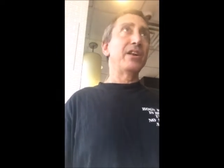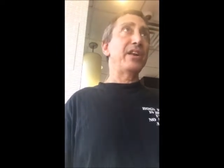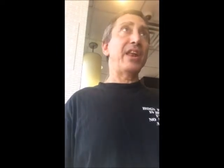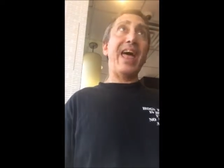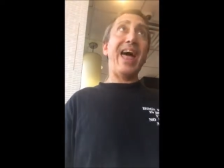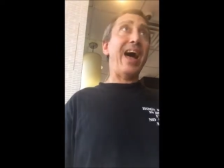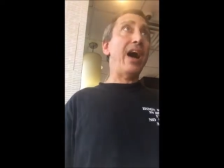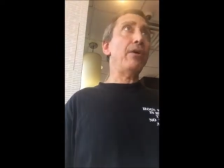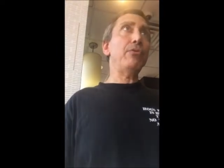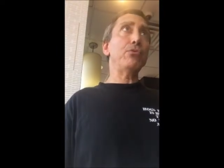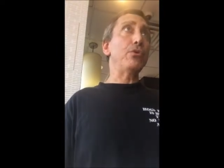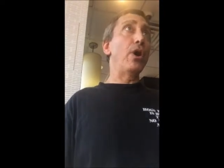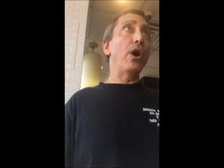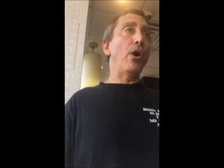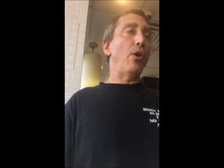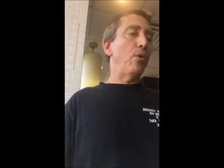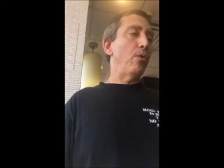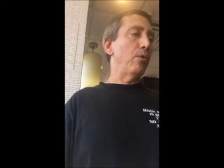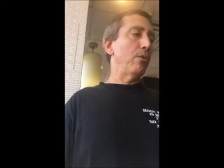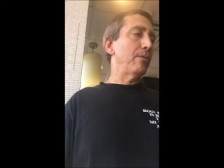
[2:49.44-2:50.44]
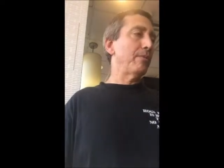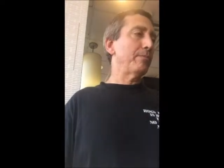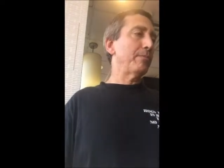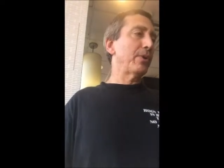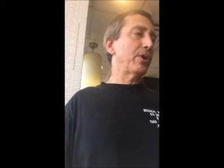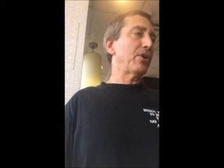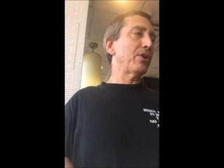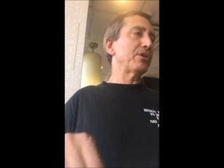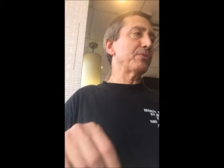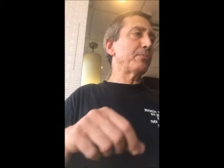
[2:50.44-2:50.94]
Now, no,
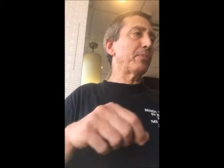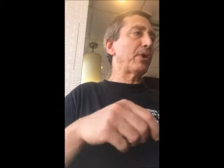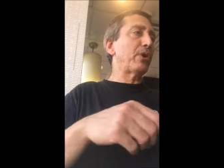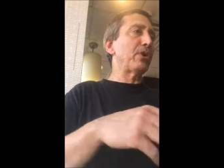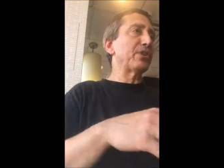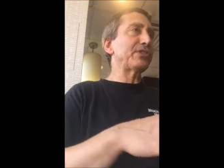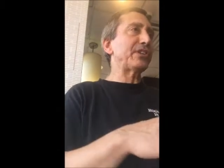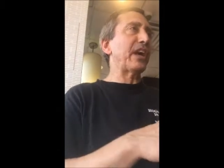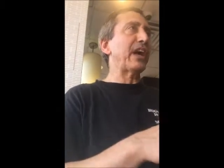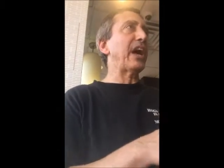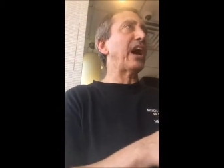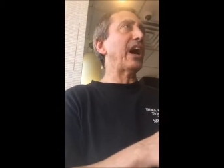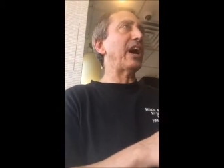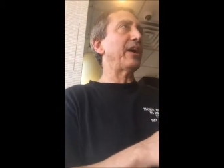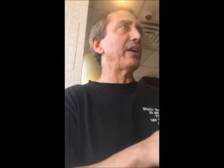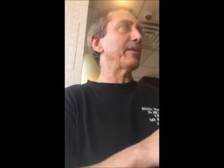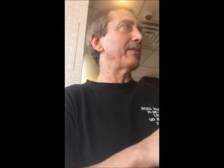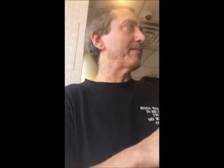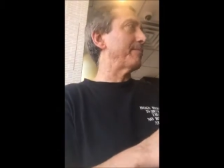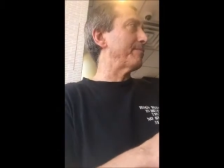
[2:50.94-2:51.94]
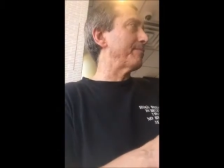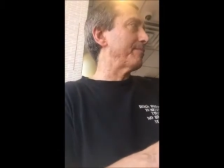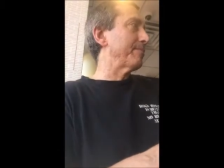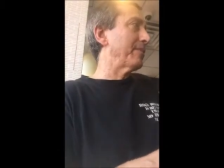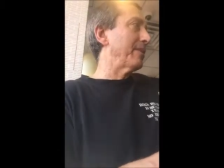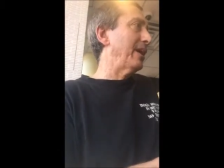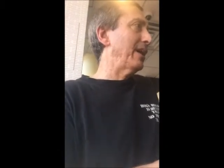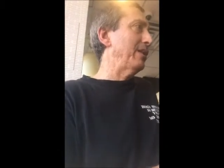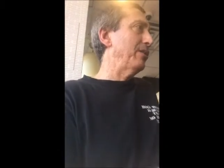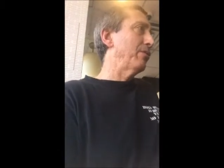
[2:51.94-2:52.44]
because so because go, I got Hi.
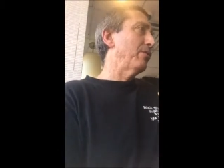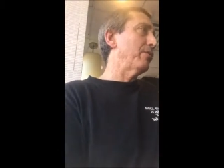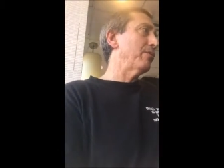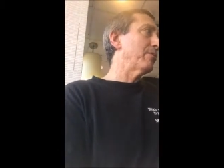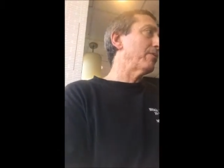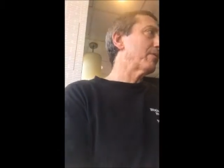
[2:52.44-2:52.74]
hello.